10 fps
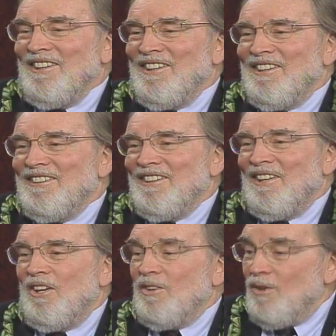and uh,
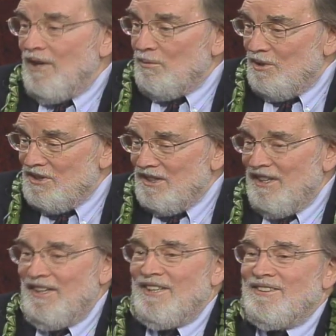although I will
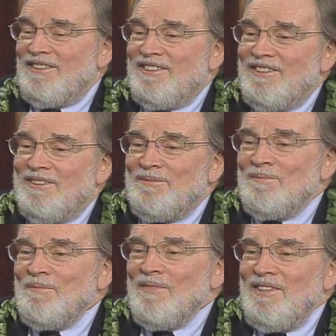say at the uh,
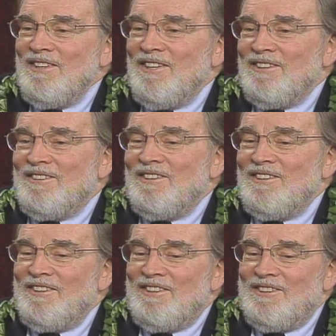at
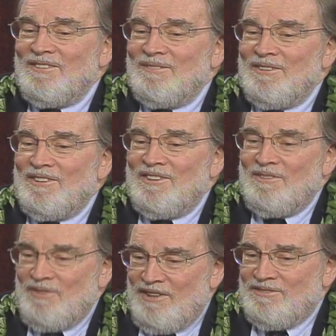the uh, uh,
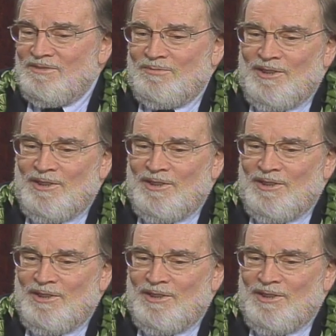event.